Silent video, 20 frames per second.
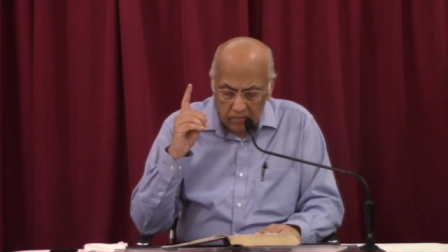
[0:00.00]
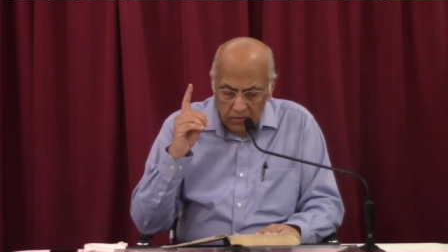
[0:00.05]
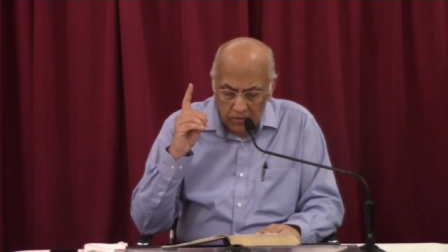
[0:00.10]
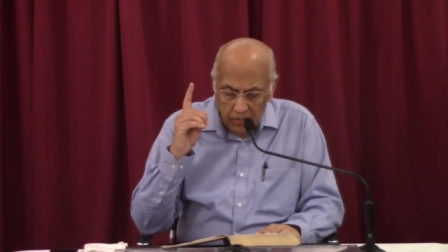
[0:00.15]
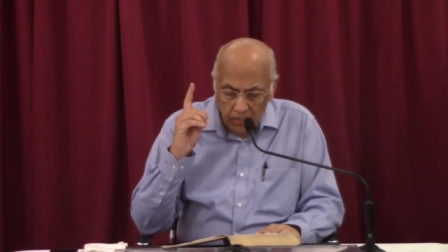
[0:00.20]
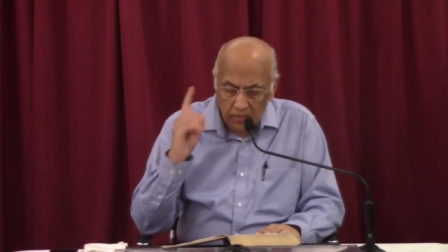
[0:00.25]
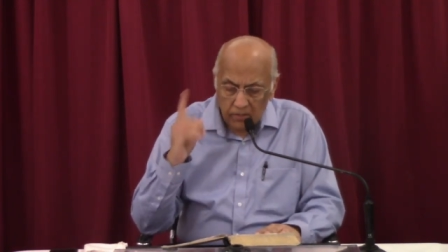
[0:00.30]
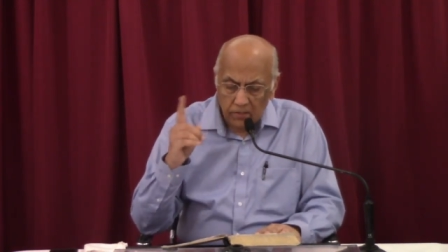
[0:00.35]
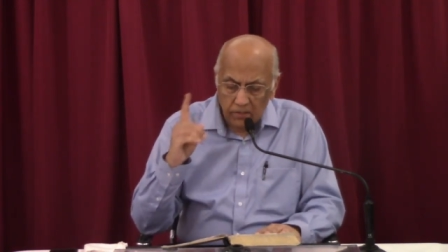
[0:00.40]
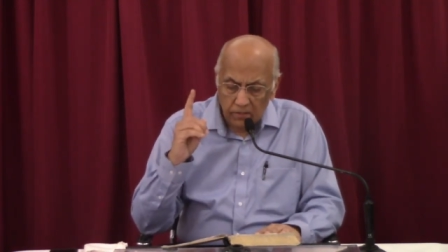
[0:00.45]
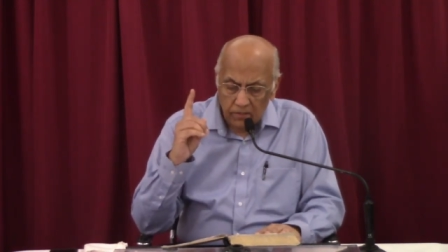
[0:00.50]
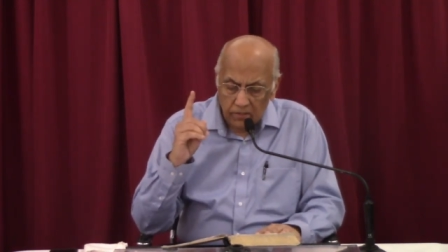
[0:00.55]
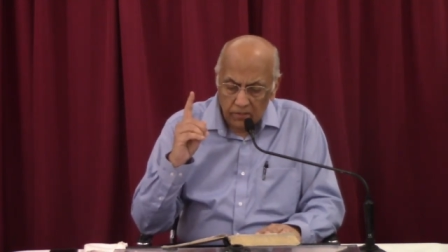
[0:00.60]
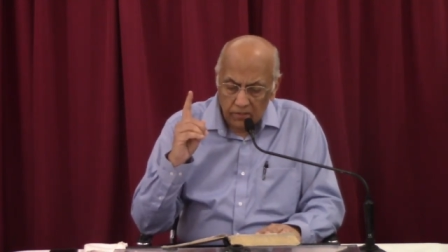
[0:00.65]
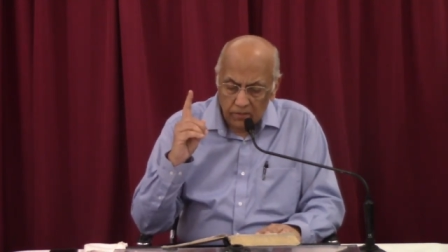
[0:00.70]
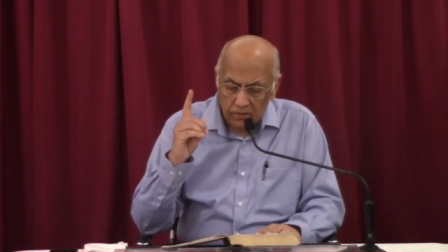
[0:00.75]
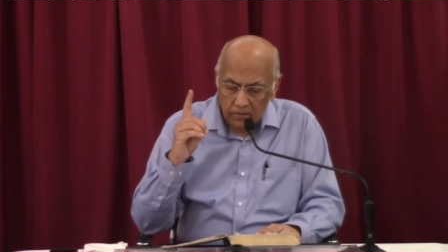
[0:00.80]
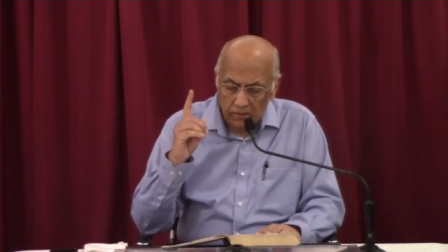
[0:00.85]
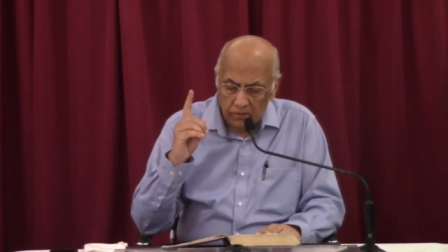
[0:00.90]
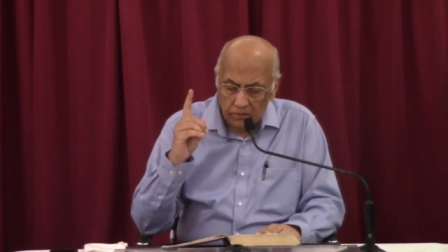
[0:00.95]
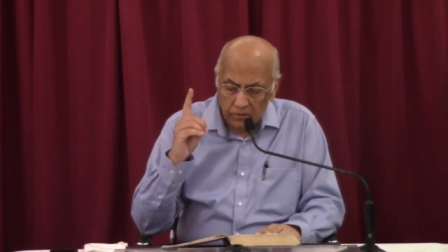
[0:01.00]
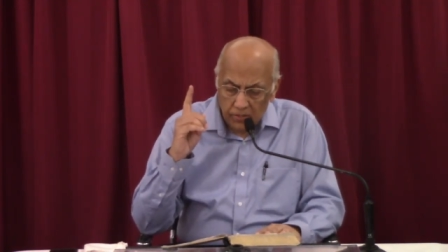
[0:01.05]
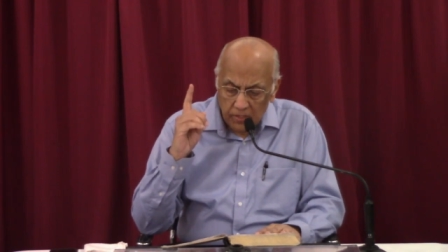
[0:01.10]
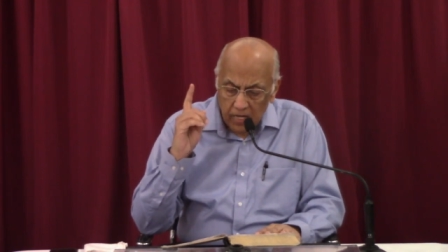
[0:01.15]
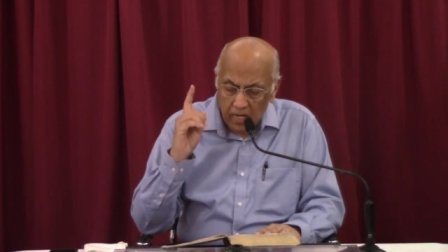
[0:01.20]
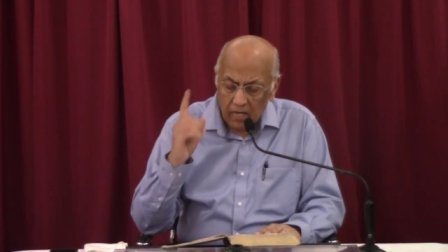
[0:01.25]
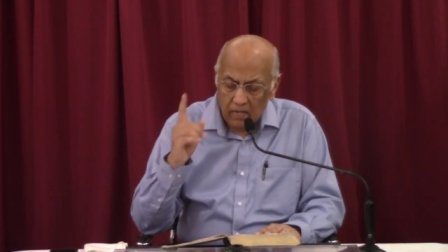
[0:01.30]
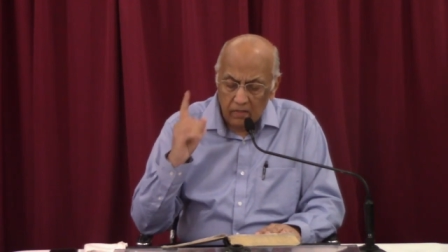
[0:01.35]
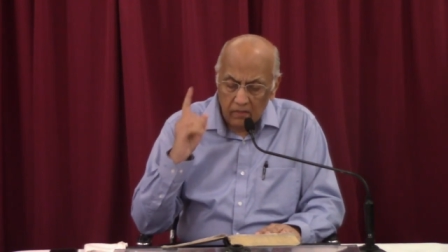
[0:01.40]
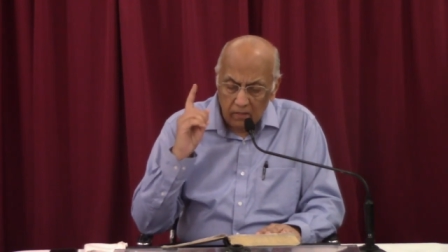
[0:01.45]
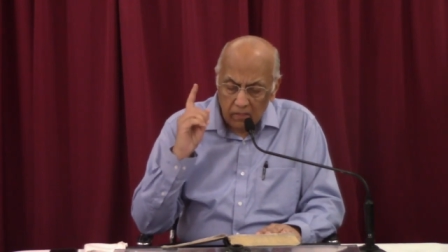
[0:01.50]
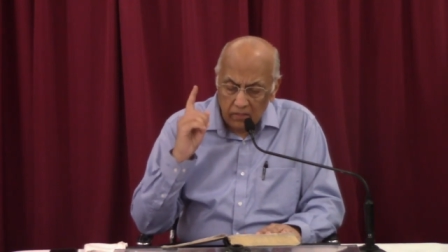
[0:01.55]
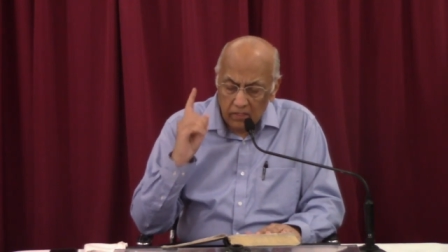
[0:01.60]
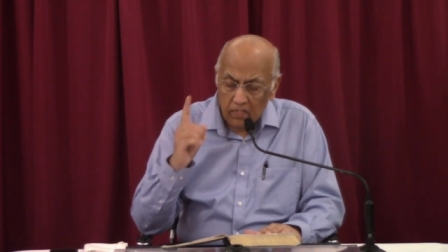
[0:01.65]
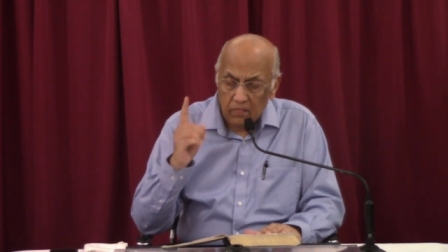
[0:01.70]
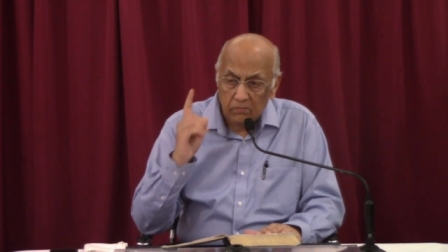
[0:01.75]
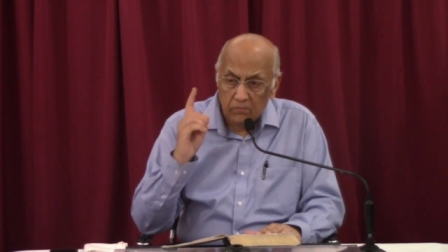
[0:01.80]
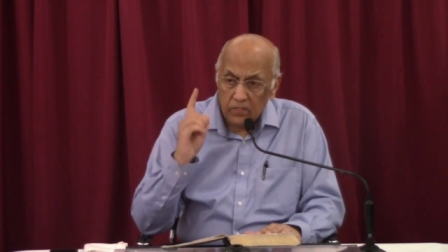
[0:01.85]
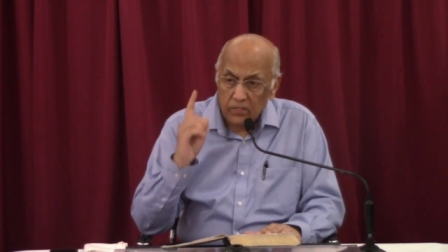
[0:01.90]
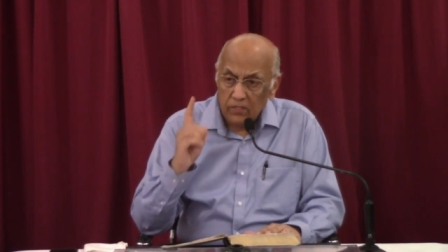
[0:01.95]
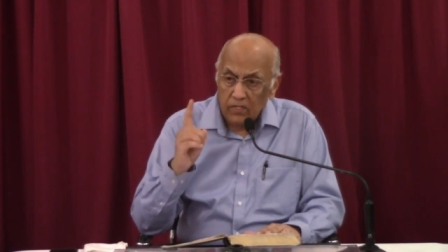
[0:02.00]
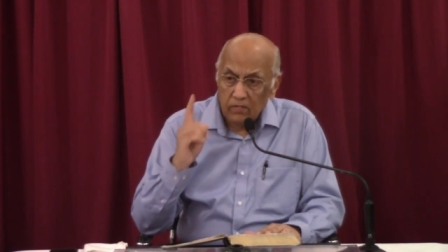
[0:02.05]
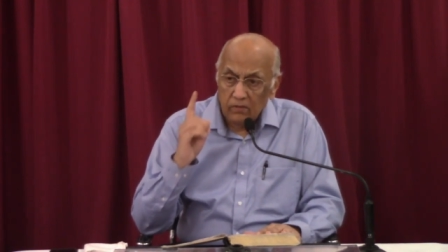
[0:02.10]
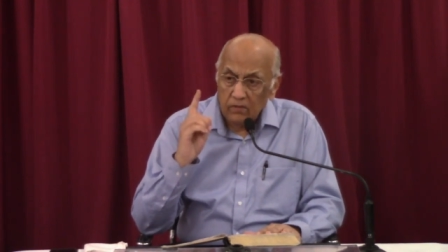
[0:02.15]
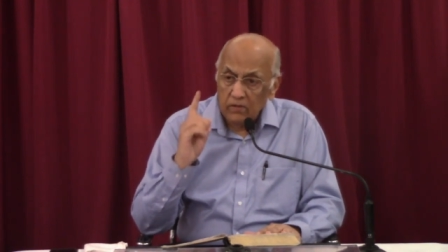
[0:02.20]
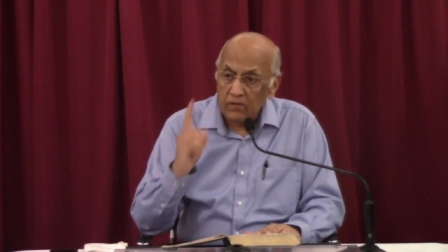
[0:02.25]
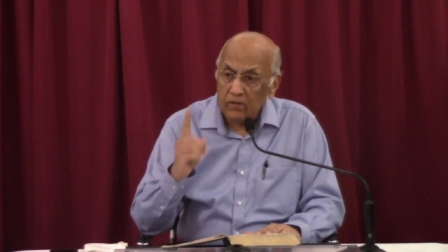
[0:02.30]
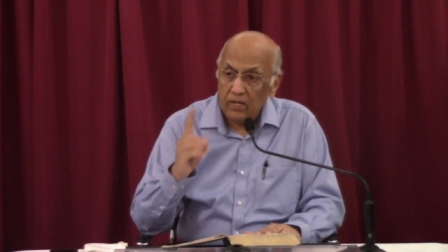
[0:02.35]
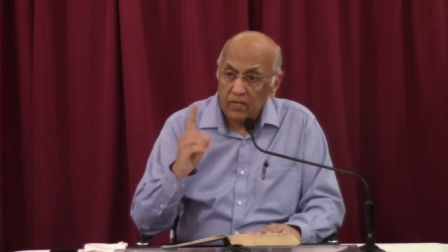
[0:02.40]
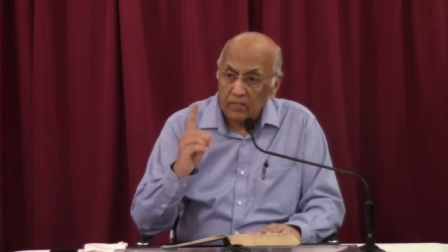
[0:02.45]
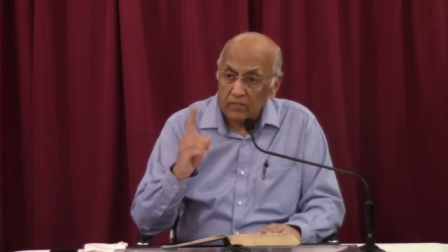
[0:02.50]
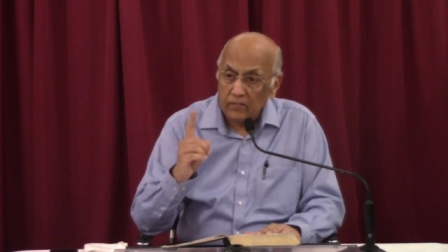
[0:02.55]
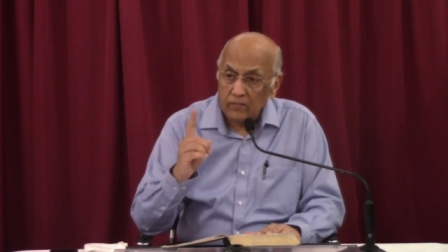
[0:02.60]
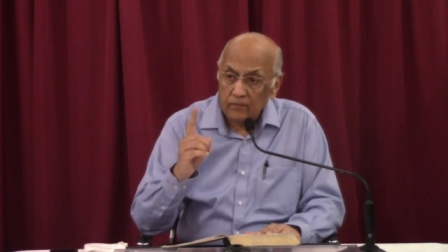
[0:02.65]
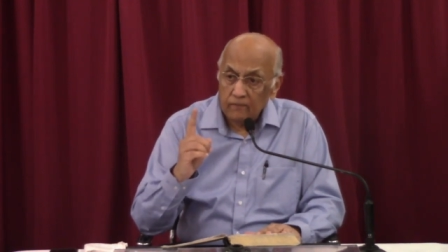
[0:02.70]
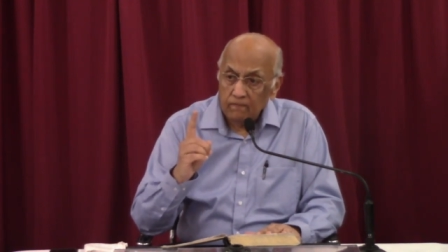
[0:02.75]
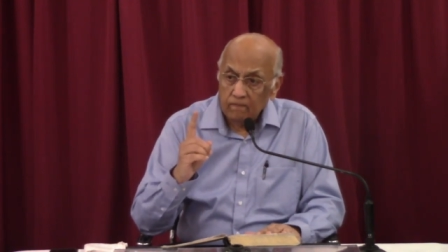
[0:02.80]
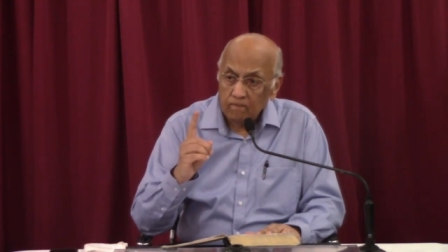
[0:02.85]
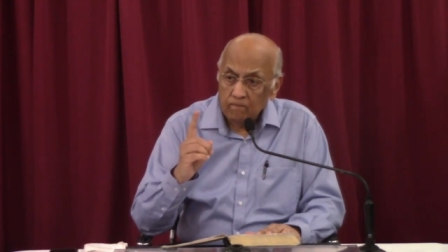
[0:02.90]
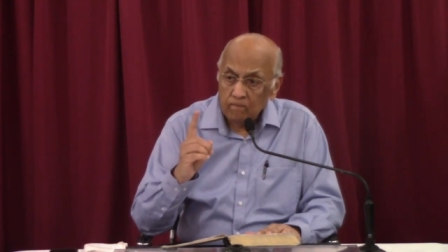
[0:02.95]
Jesus, you stand at the judgment seat of Christ,